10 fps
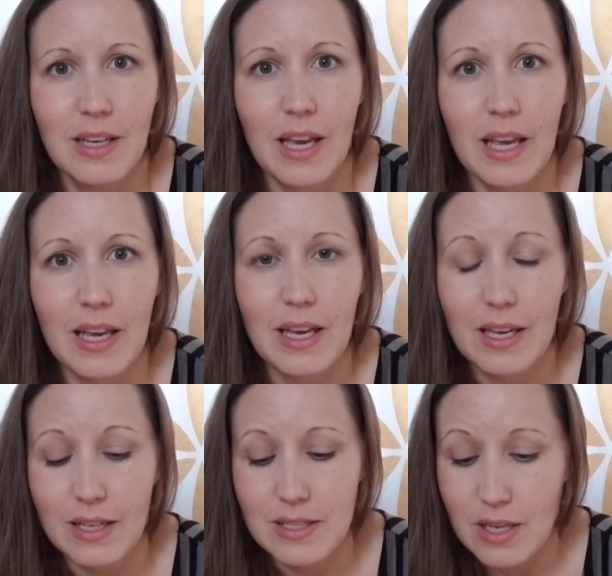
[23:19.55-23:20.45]

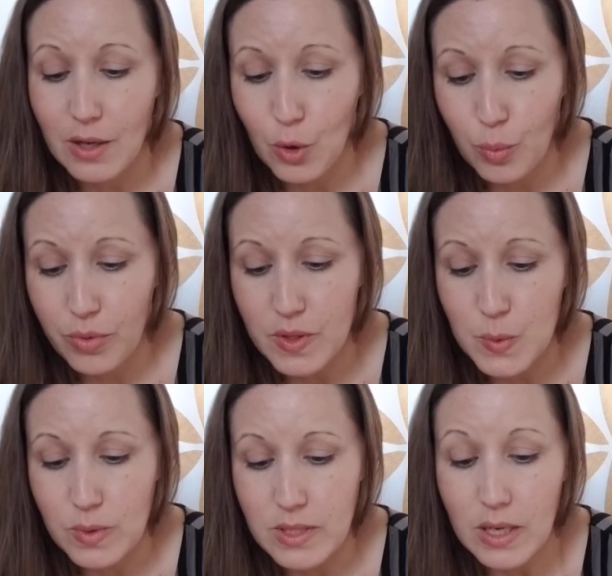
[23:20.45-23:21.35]
and I hope this
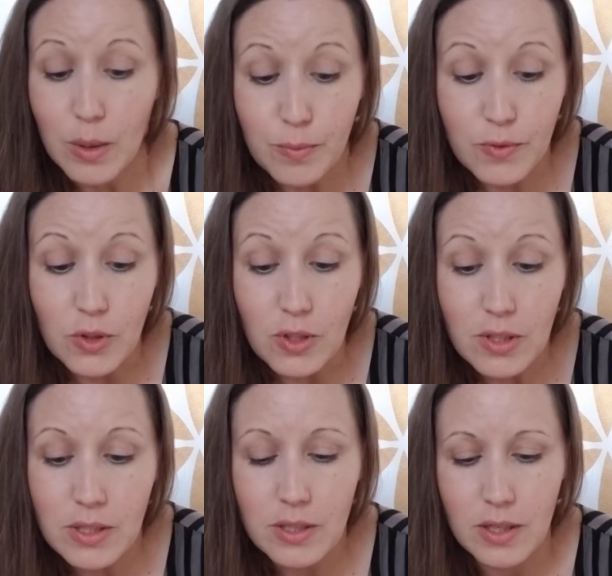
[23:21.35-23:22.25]
was helpful.
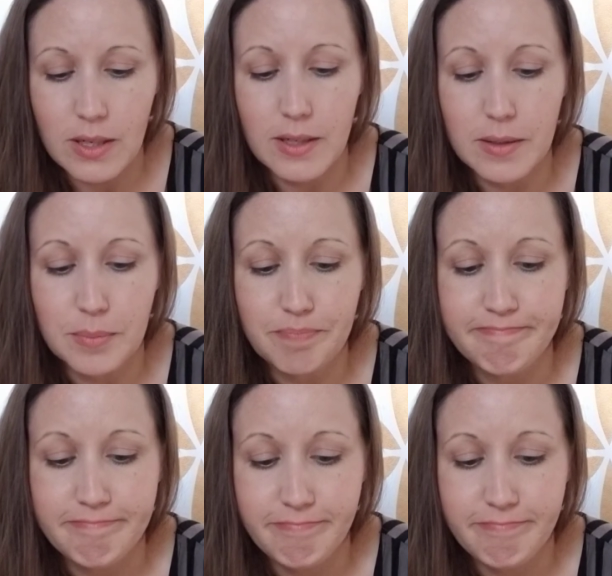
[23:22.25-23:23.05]
Um,